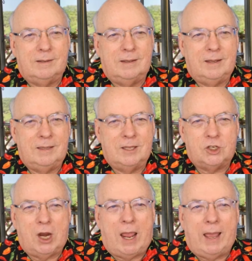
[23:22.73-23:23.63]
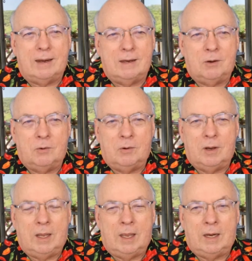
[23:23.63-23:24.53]
the chat,
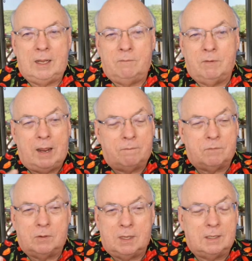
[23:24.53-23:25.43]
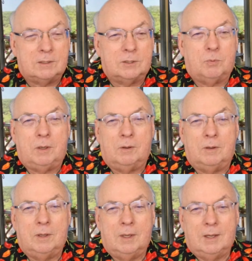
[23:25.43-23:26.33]
and even after this,
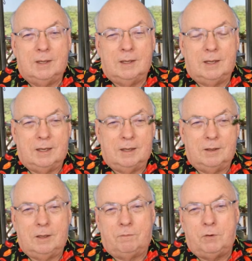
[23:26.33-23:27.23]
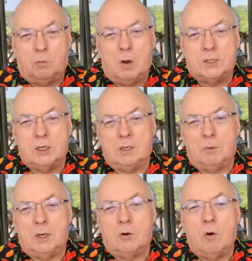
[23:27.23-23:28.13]
we'll if you're watching the
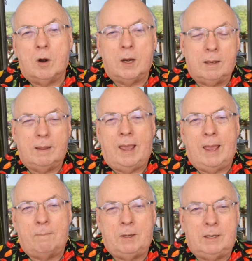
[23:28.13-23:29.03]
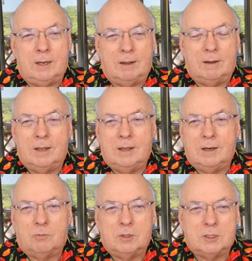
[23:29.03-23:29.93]
recording, happy to
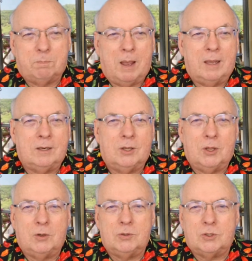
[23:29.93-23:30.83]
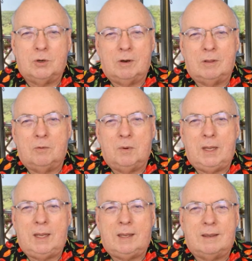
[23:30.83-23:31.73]
respond to those during the
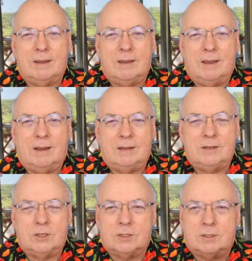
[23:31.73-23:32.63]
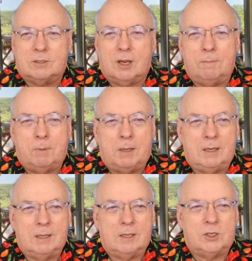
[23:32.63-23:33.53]
week. Just type it into
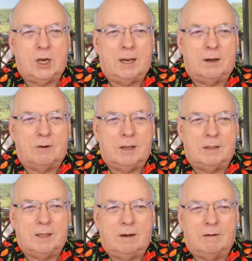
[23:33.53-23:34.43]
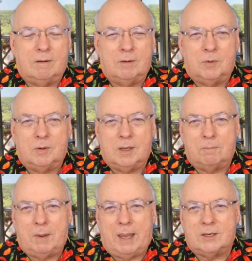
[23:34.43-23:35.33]
the chat area there, and we'll get
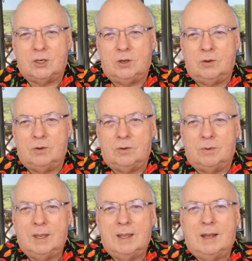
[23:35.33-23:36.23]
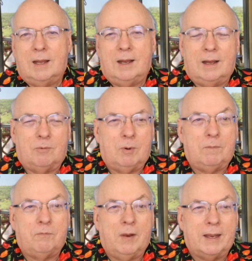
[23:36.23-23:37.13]
back to you.
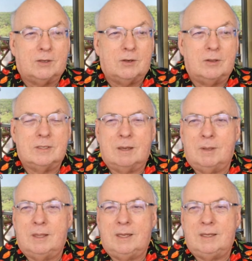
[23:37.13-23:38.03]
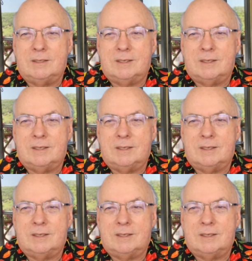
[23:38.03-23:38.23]
Reflect on some of these